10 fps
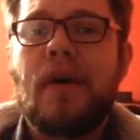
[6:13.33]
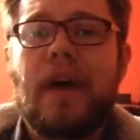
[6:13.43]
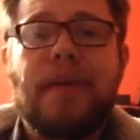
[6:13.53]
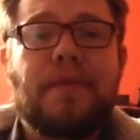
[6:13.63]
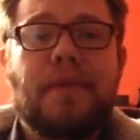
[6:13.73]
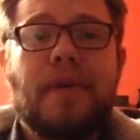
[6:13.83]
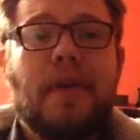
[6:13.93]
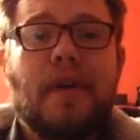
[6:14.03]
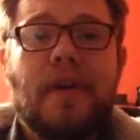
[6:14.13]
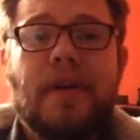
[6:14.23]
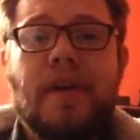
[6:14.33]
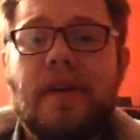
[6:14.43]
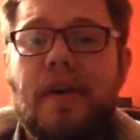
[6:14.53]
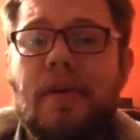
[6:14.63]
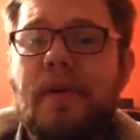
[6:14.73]
And, you
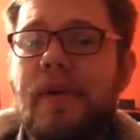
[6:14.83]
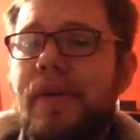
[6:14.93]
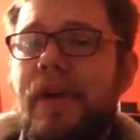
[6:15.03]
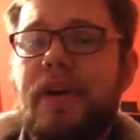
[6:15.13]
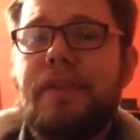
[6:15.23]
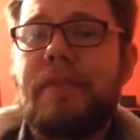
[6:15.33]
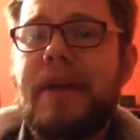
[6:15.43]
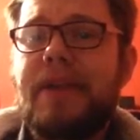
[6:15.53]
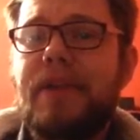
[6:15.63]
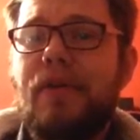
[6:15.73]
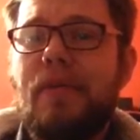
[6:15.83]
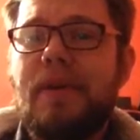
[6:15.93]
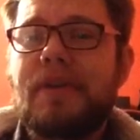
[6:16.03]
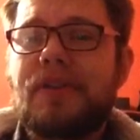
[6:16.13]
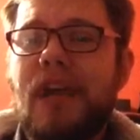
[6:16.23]
know, you could have made the
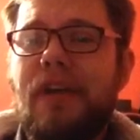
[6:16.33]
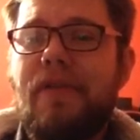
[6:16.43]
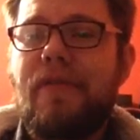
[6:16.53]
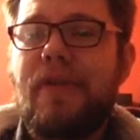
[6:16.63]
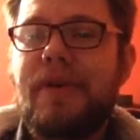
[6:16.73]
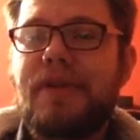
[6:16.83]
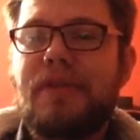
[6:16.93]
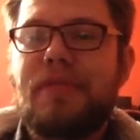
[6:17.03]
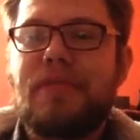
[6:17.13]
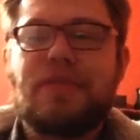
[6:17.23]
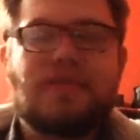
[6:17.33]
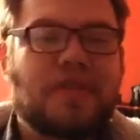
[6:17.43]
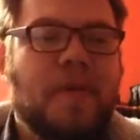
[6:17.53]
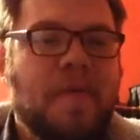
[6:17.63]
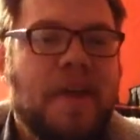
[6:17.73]
ultimate sacrifice. It was
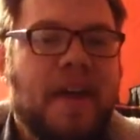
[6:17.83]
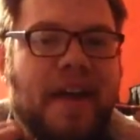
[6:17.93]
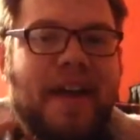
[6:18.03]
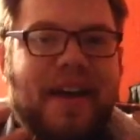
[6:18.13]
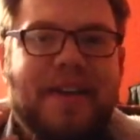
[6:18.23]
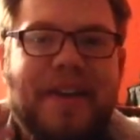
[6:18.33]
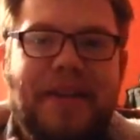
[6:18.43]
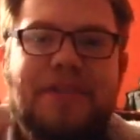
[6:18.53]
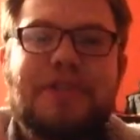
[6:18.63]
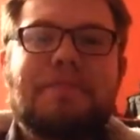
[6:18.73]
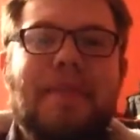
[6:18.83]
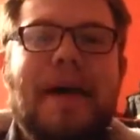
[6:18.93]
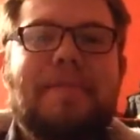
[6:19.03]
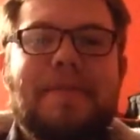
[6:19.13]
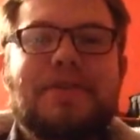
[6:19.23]
just, it just
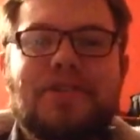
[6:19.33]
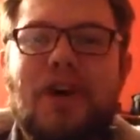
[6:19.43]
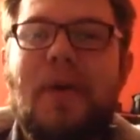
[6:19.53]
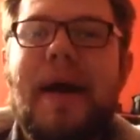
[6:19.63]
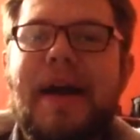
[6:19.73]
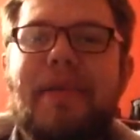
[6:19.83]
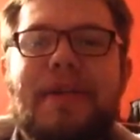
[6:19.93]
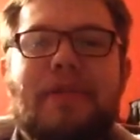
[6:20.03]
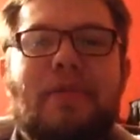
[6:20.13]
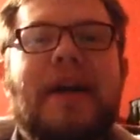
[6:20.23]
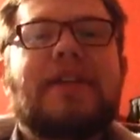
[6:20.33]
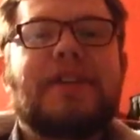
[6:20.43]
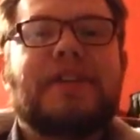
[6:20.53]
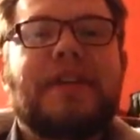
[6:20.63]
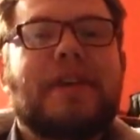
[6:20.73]
made me so angry the way
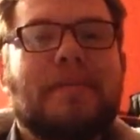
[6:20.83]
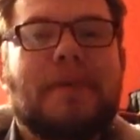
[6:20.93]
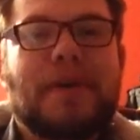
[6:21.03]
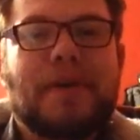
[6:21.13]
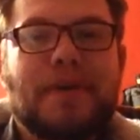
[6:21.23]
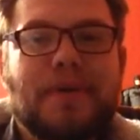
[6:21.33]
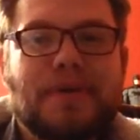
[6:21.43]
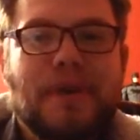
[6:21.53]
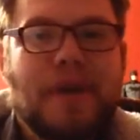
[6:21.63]
she did it, because